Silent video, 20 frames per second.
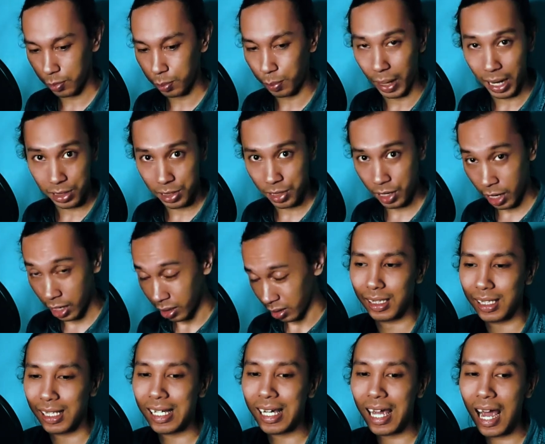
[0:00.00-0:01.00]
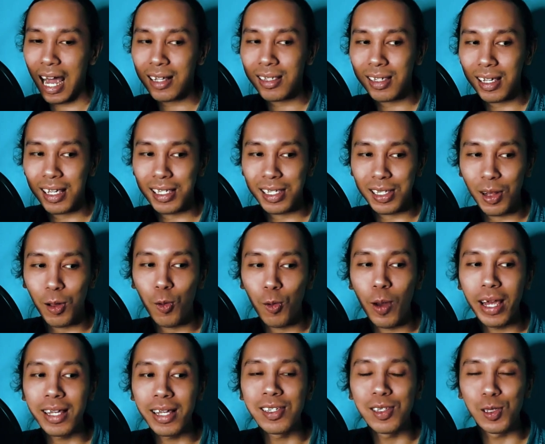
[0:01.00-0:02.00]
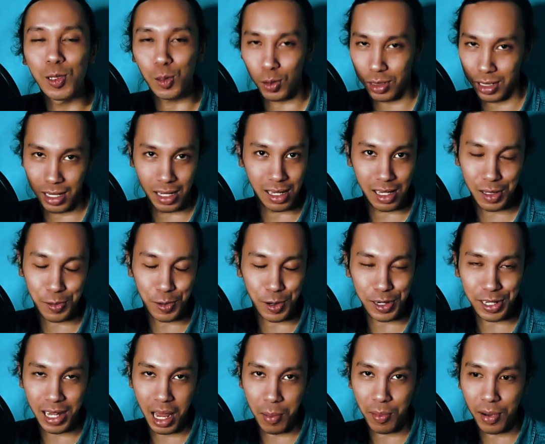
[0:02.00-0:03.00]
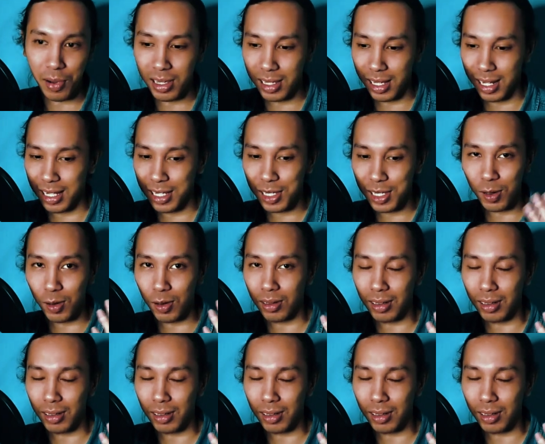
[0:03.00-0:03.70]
pattern. The cast is always students for some reasons.